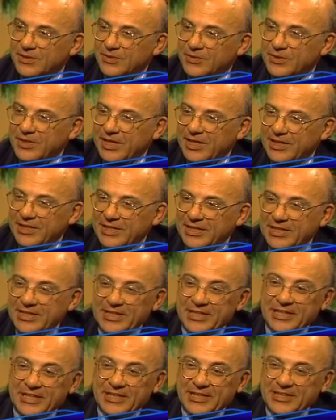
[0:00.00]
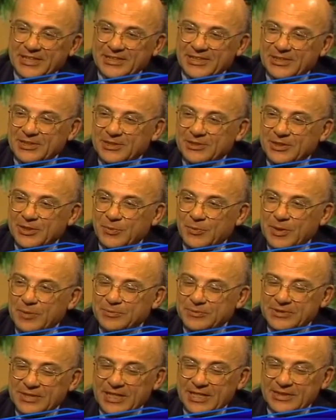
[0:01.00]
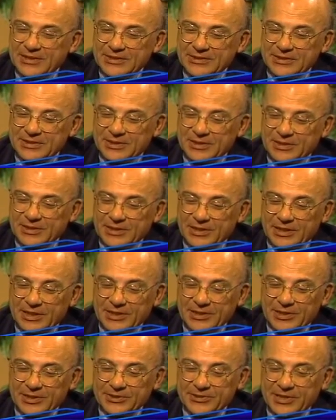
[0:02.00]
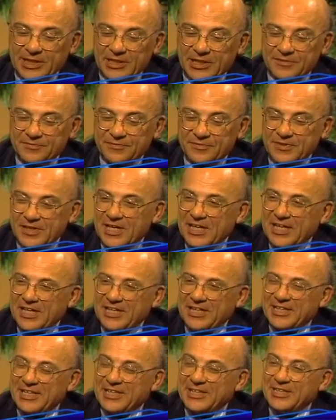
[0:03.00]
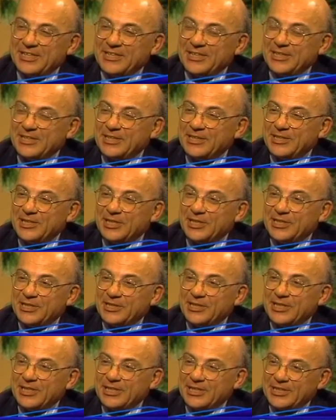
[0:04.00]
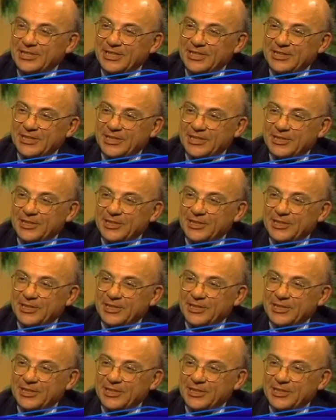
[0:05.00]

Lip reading: Yeah, okay. Your website and I need to put my glasses on. I need to put my glasses on to read it.